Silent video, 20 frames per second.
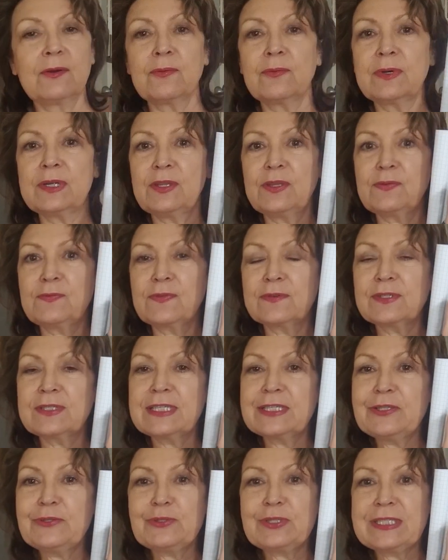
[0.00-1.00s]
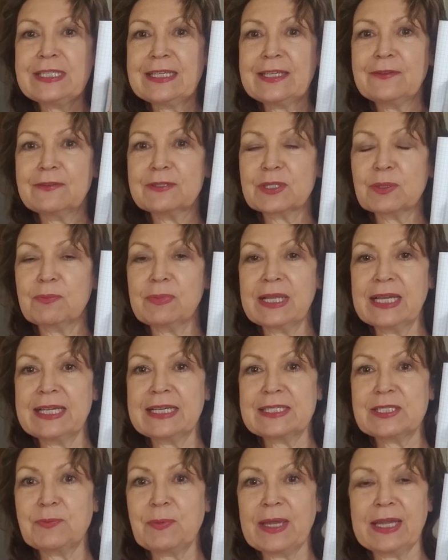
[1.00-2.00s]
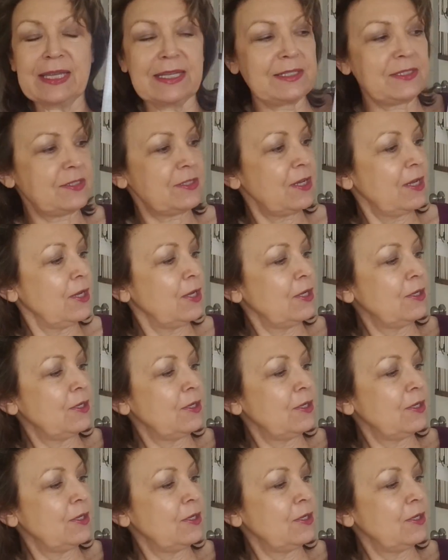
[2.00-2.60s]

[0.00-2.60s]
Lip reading: What's the first thing you see? There's a blank space.